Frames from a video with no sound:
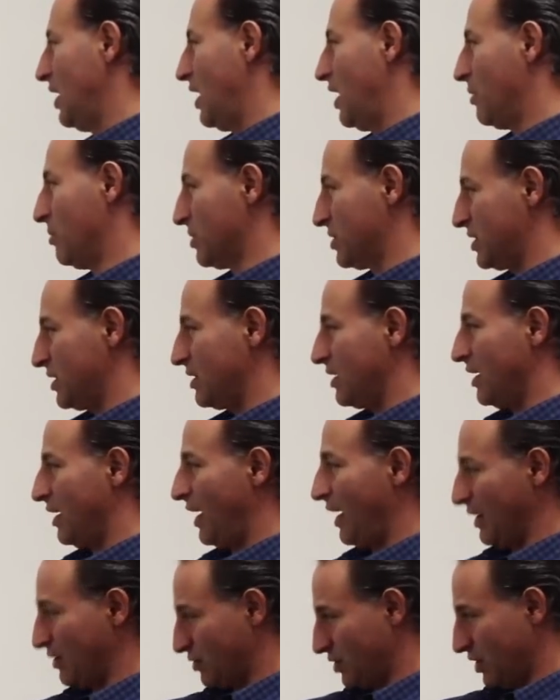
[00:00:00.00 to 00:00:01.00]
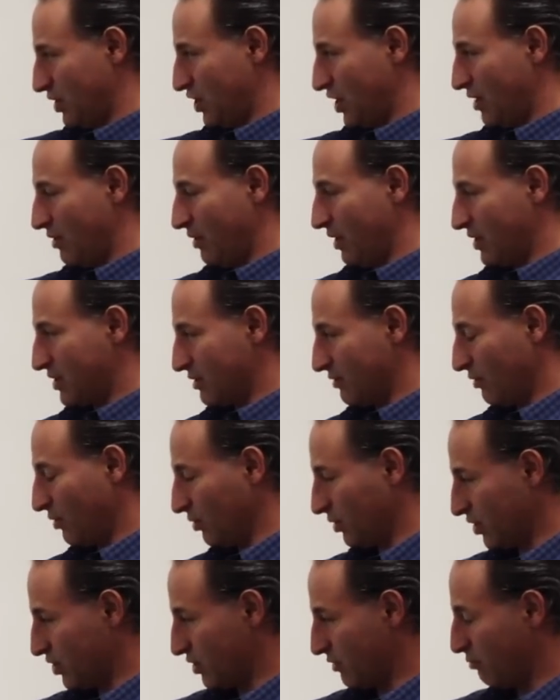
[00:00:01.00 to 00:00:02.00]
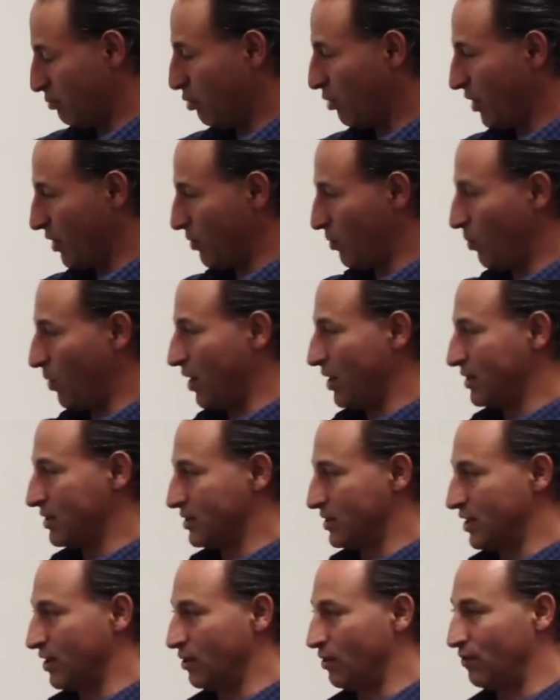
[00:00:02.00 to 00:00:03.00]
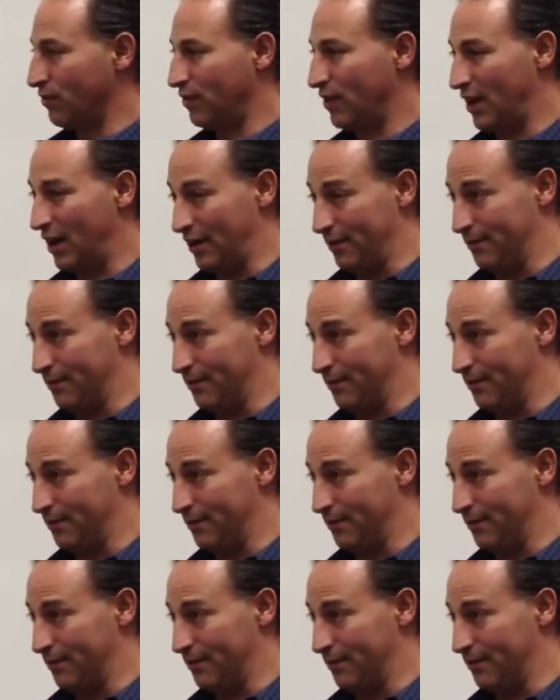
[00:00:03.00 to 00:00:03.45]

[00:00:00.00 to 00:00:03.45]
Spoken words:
and we see that it actually generates a voltage of 0.105.